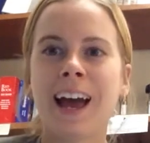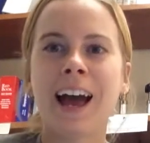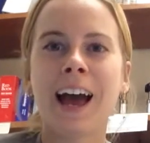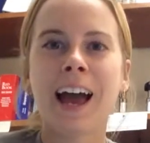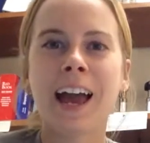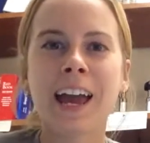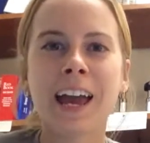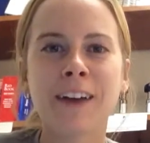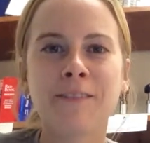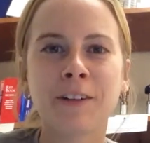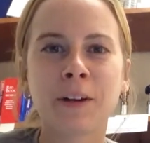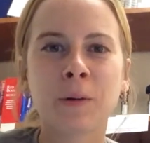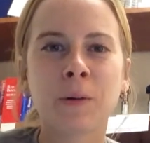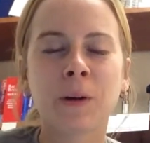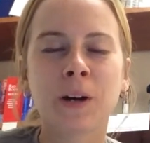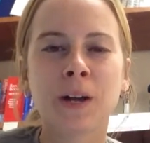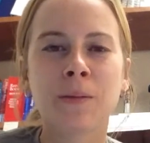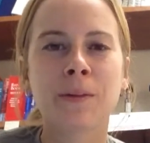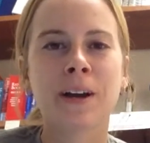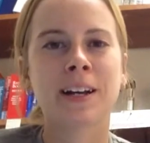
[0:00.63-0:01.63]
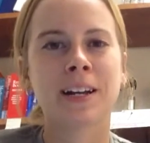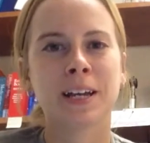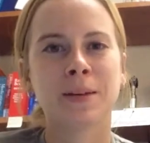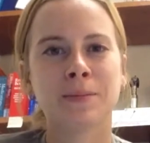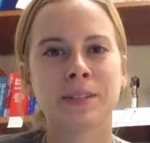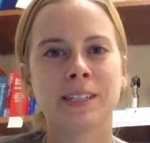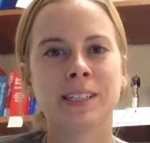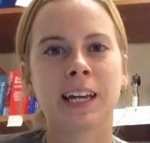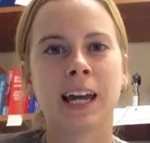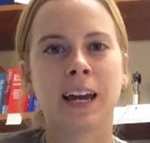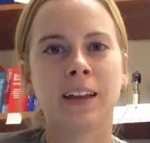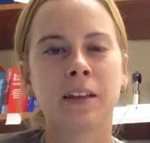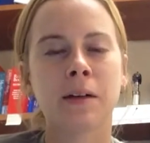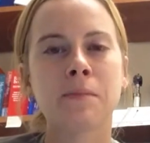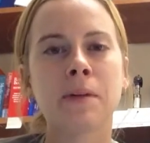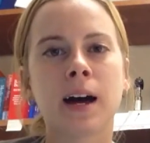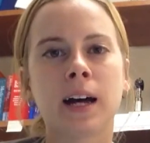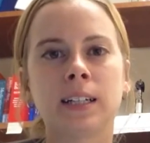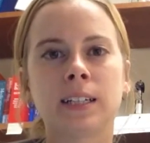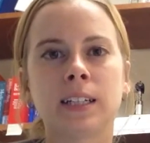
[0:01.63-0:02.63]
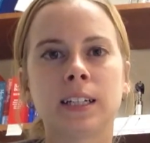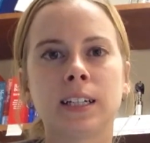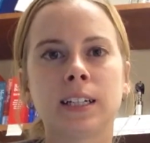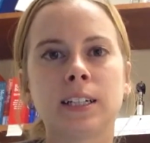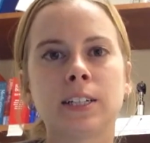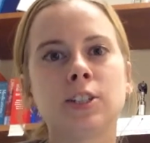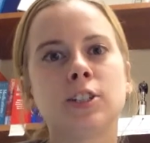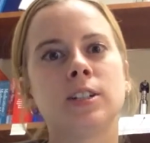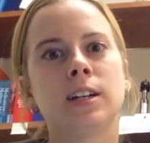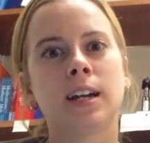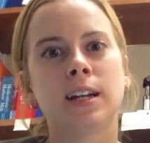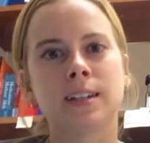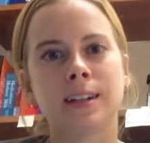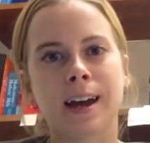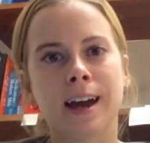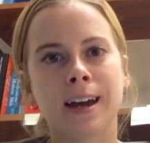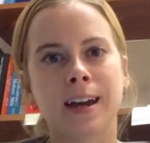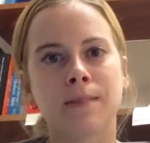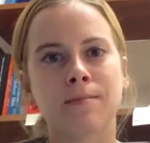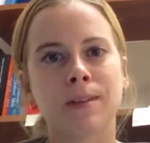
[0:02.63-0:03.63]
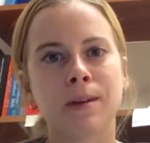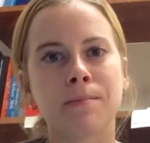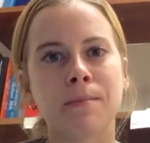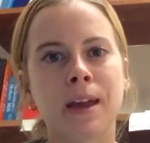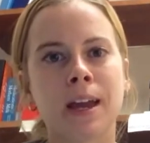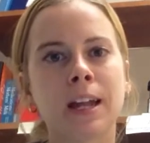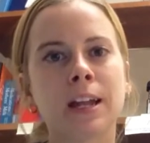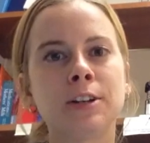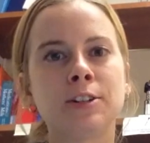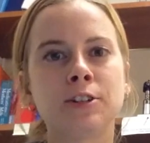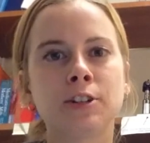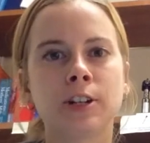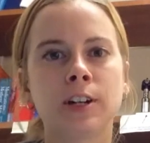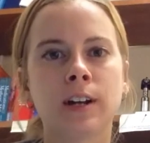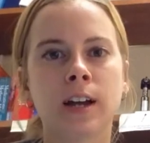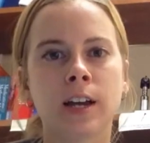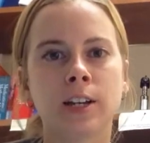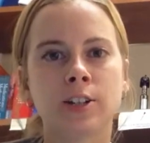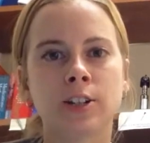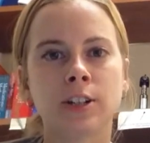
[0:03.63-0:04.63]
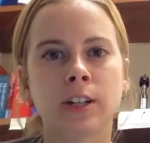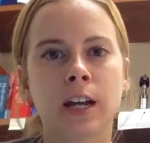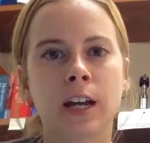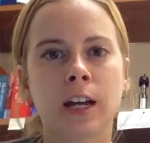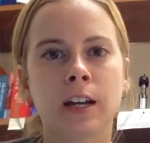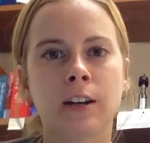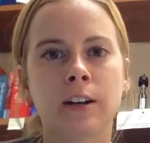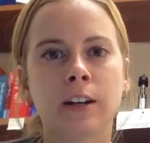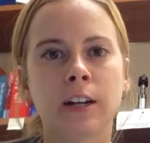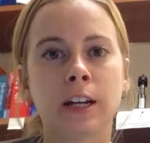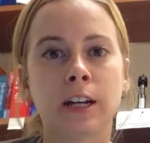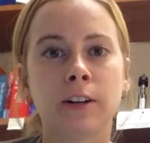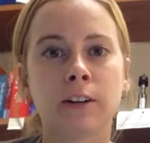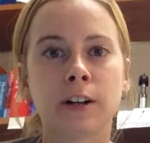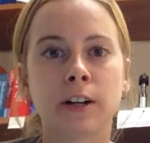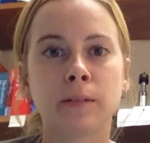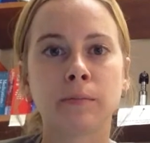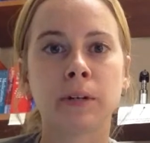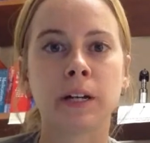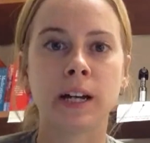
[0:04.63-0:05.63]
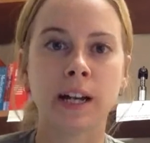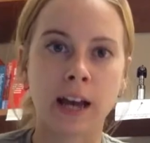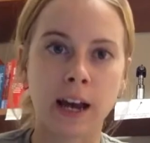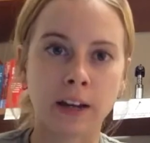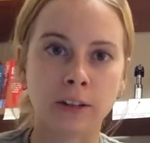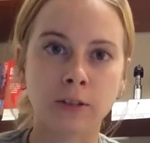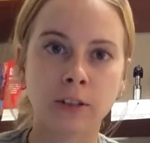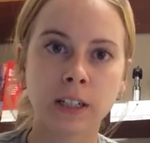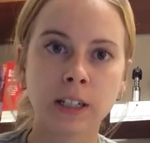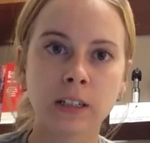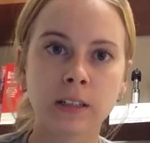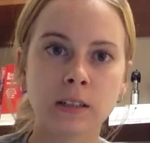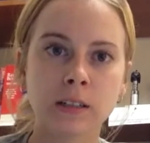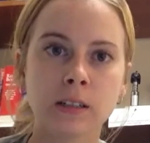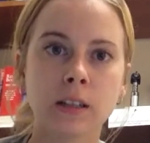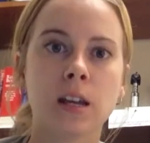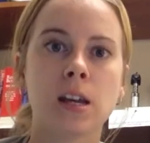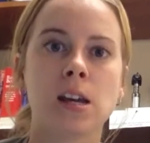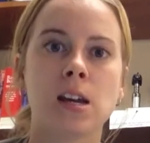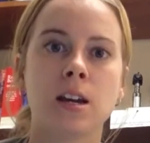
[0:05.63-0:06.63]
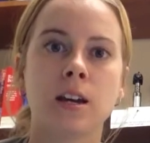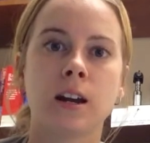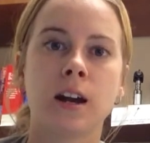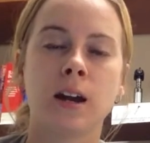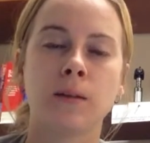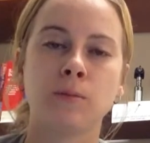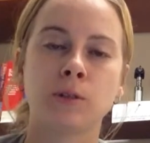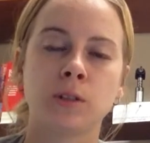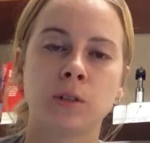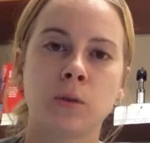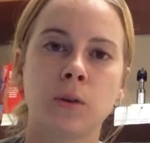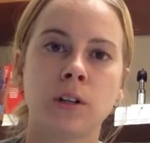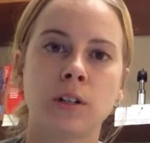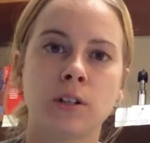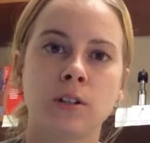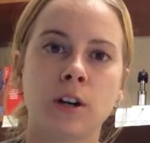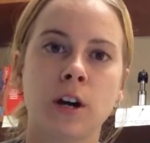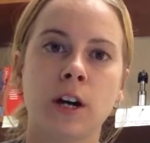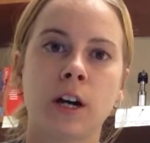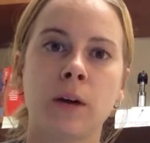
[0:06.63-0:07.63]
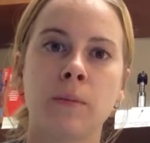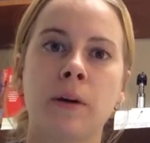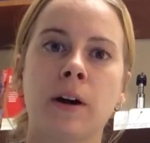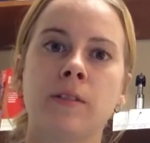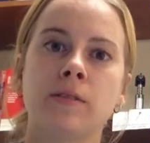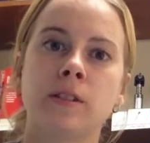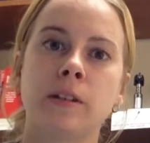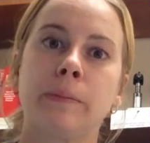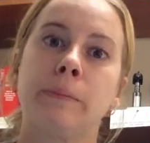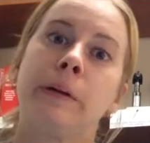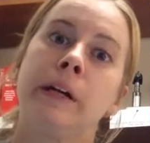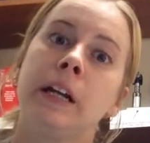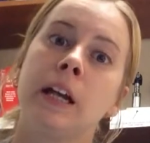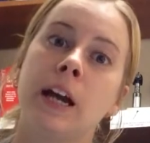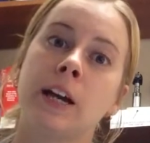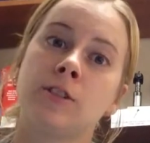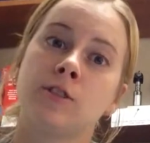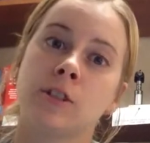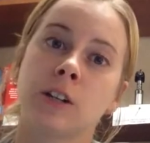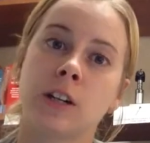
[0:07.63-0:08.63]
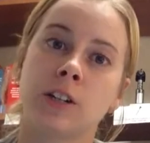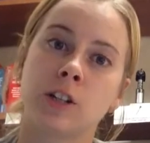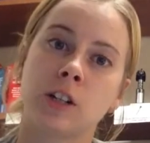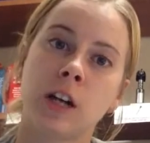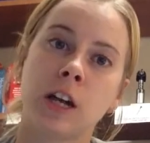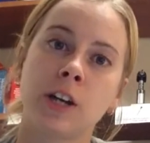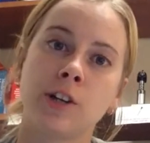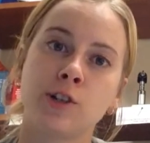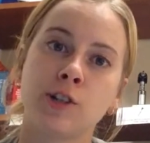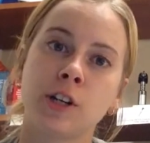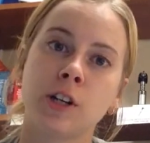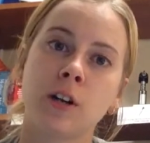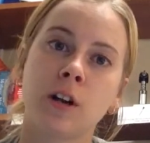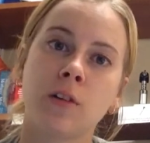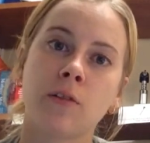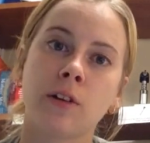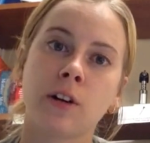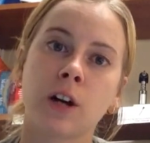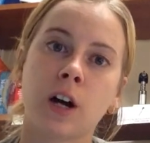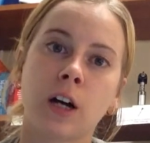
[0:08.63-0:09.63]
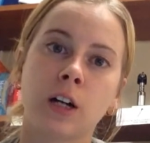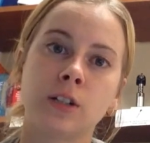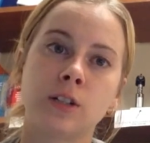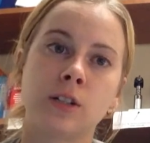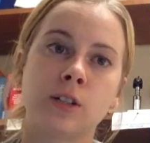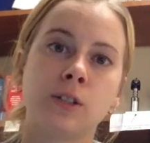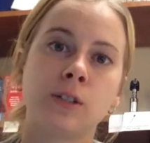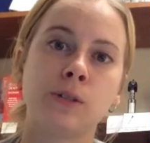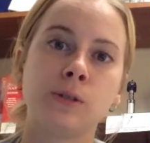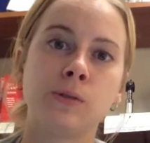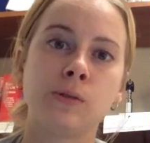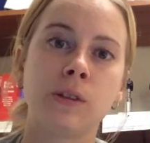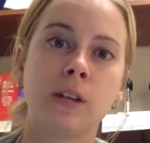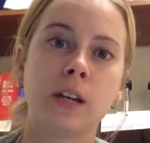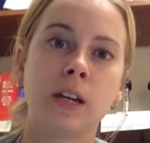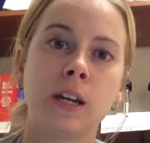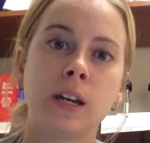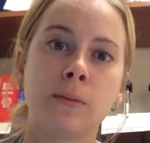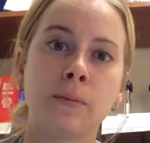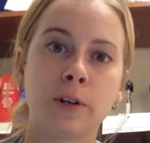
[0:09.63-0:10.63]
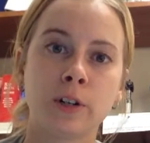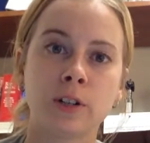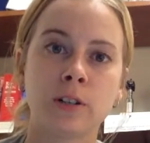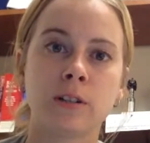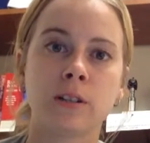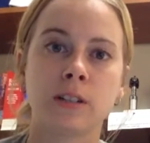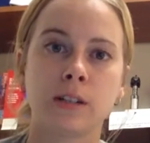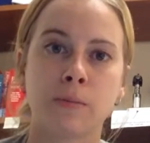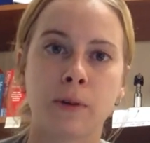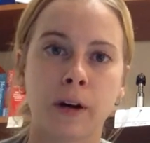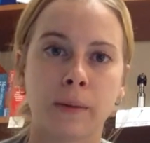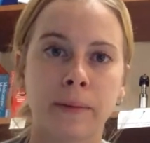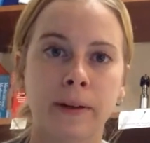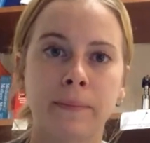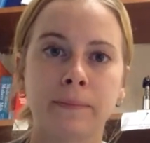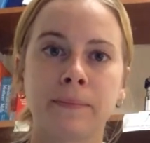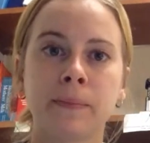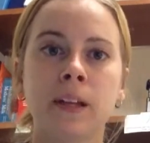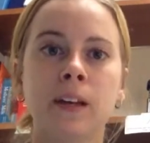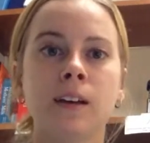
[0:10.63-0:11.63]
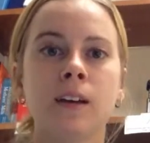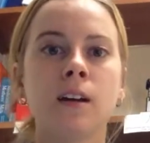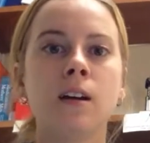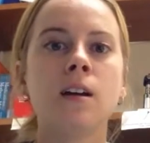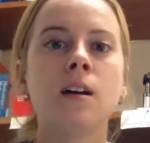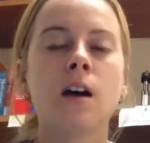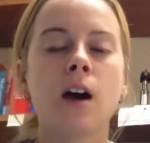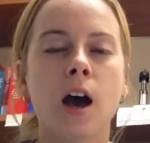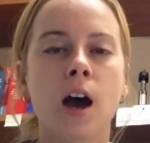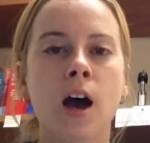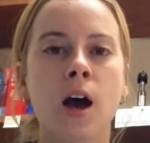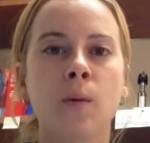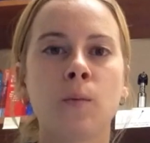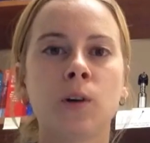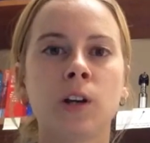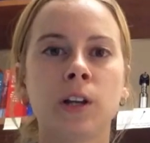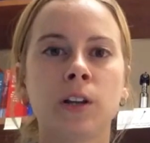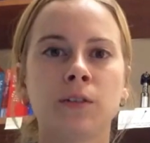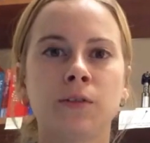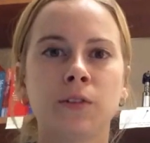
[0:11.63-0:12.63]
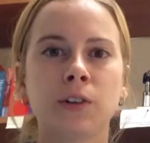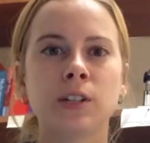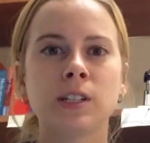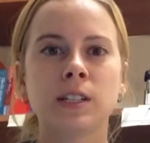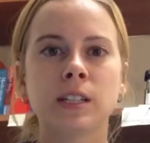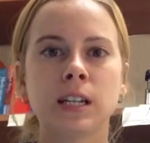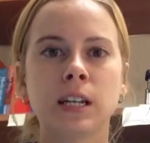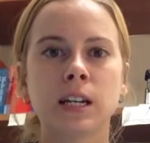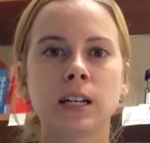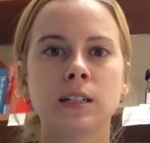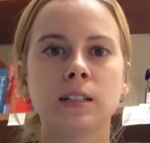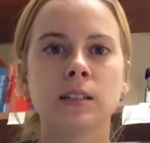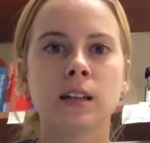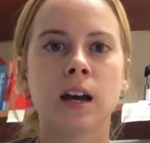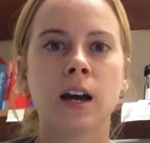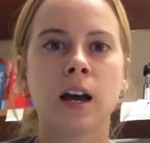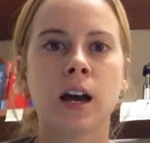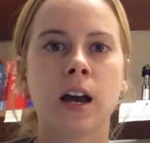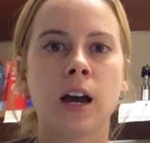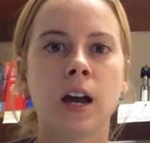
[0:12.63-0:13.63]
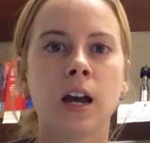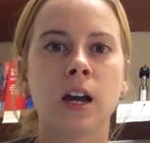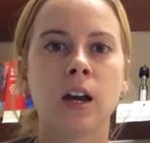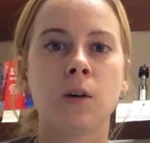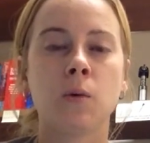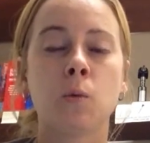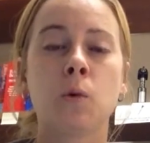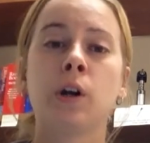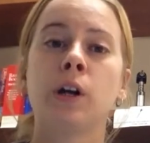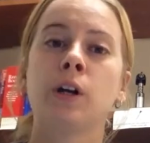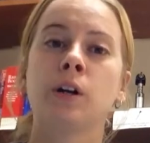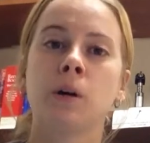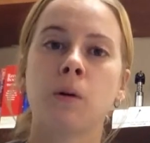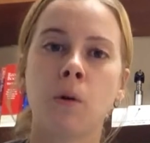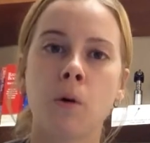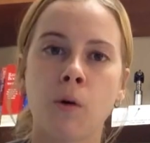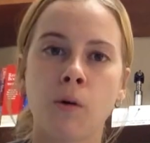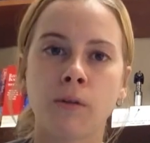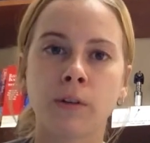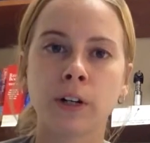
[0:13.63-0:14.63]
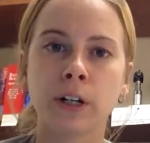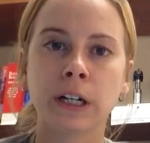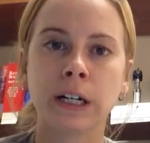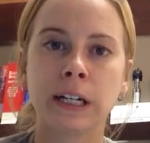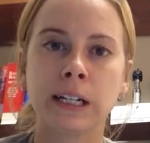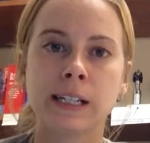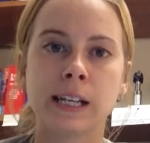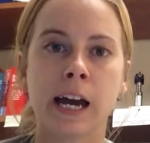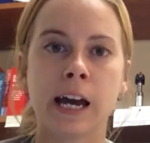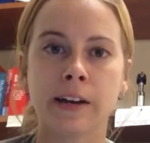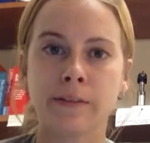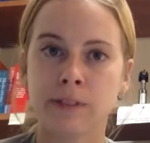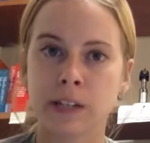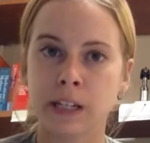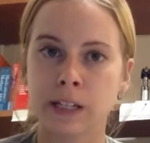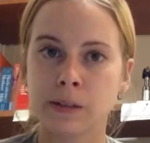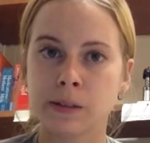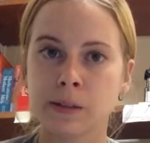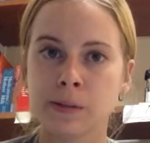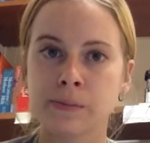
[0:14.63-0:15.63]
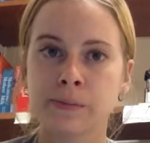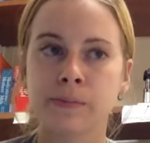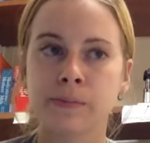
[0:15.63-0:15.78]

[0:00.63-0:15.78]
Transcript: Hi everyone, my name is Kayla Mondich and I am the manager and educator here on Pediatrics, and I'm just going to talk about some pediatric education in regards to the emergency department. One of the first things I want to go over is IVs.